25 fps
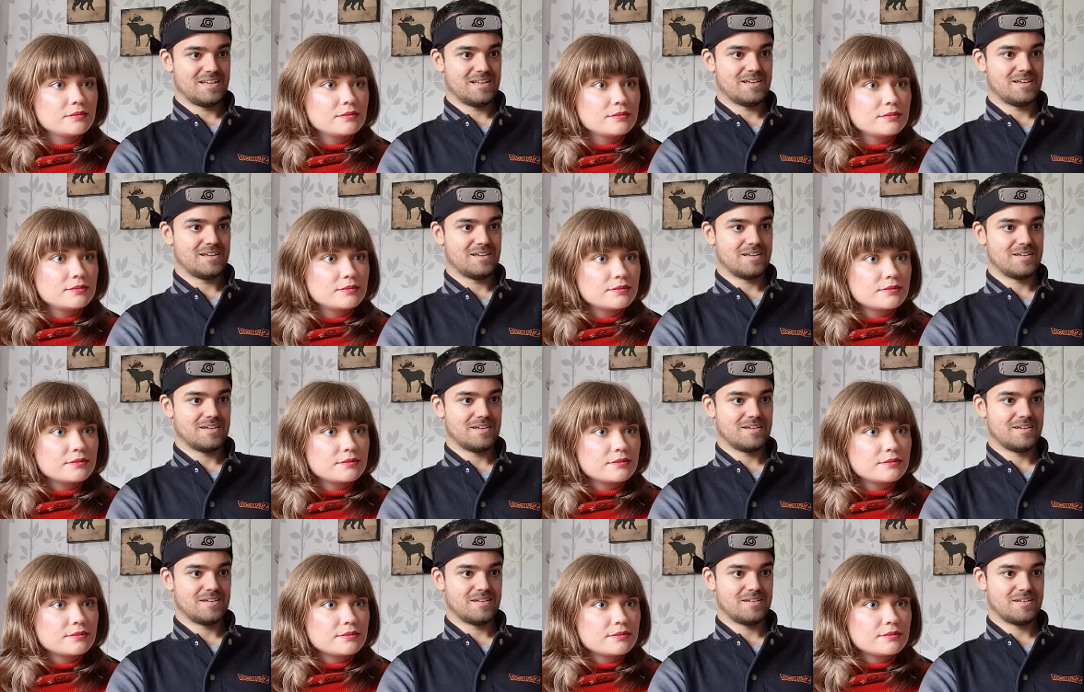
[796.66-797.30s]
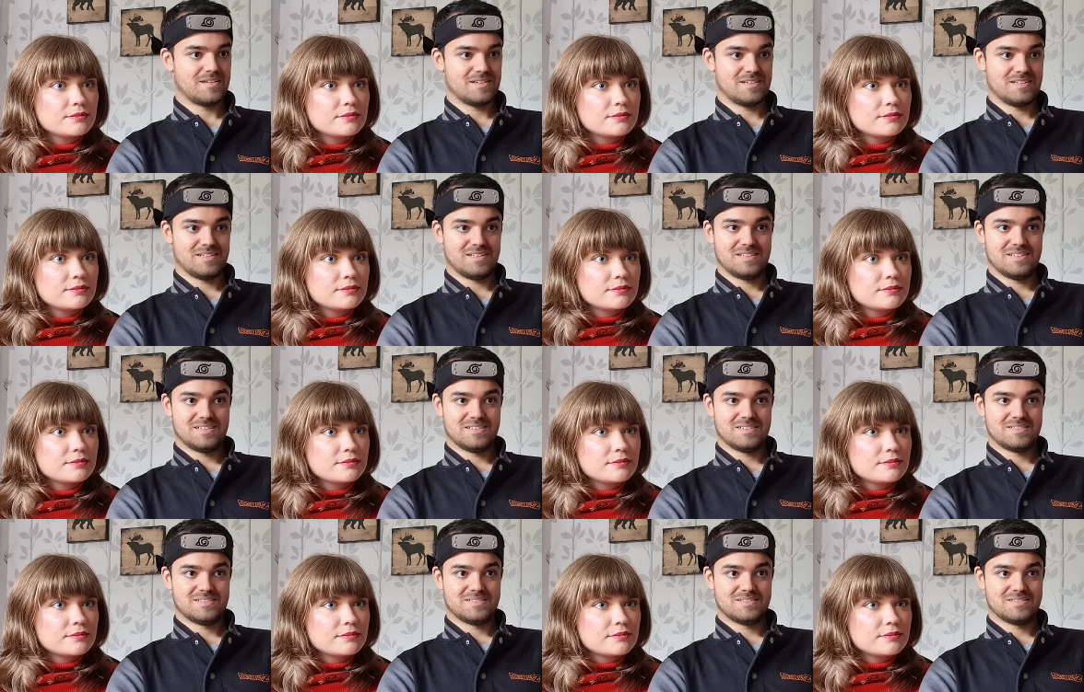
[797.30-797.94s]

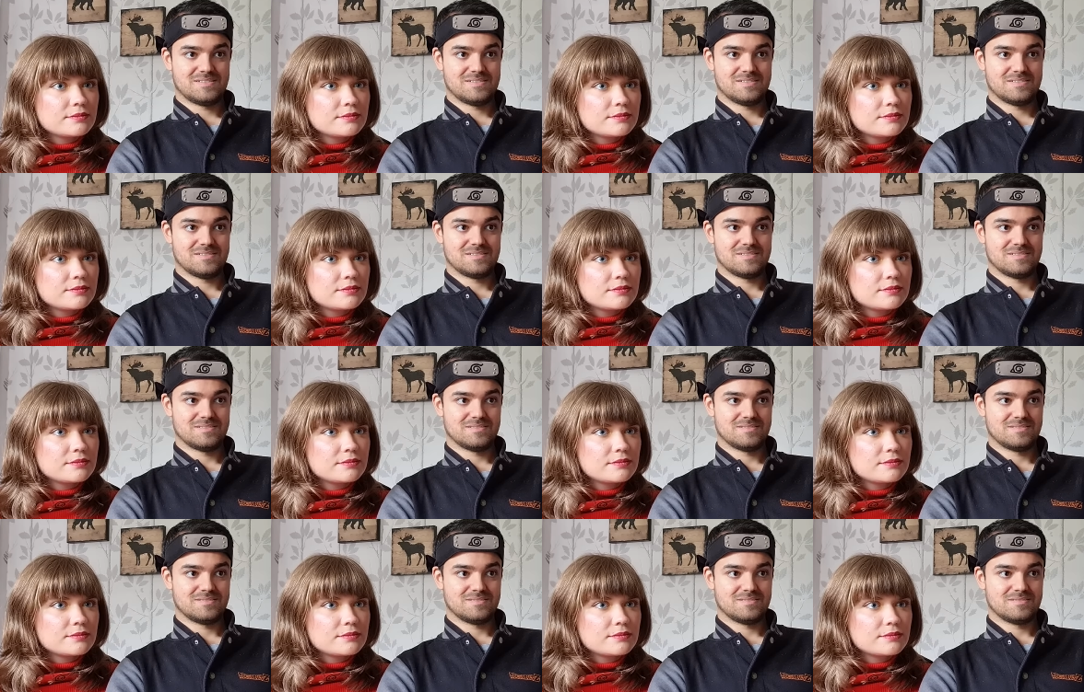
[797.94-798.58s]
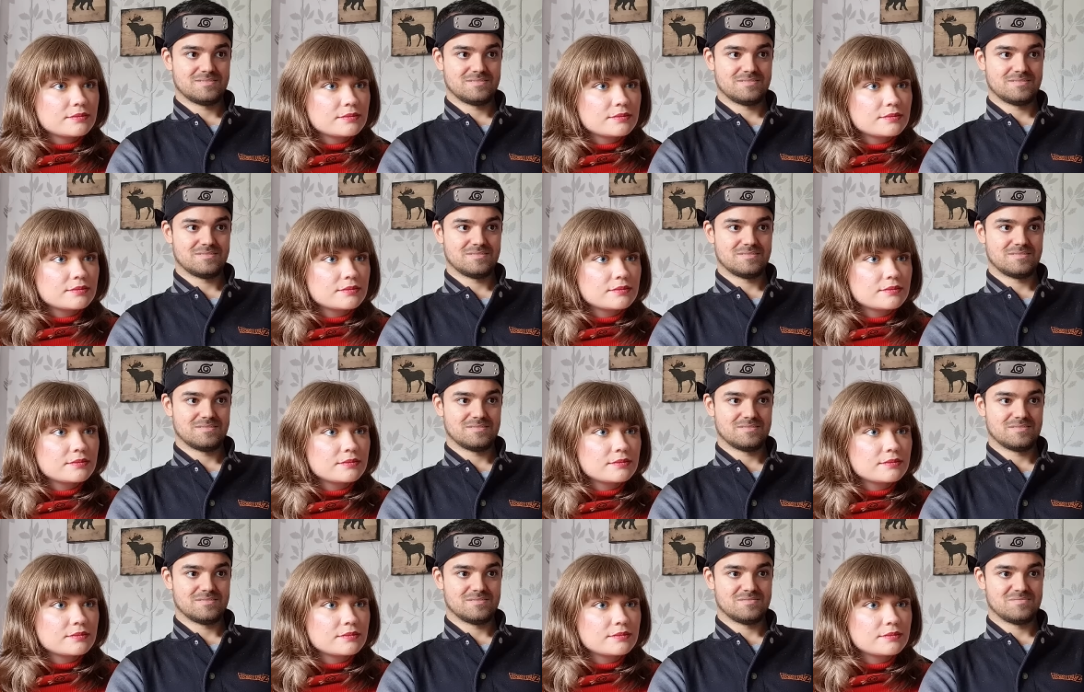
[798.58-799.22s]

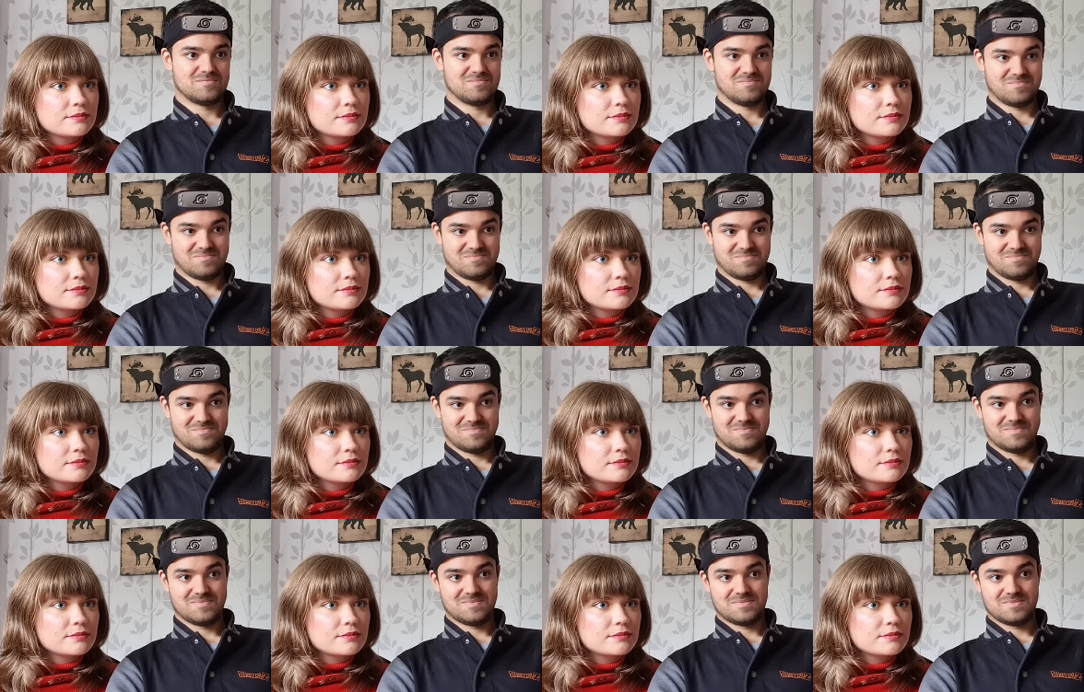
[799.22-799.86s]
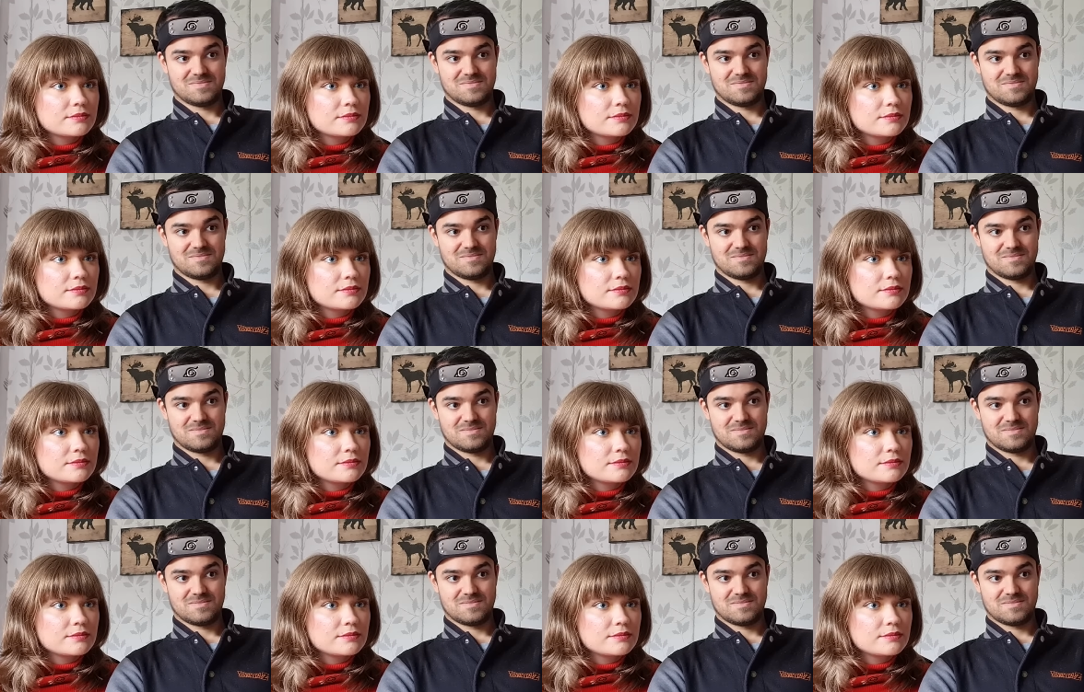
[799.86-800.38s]
No one is speaking in this clip.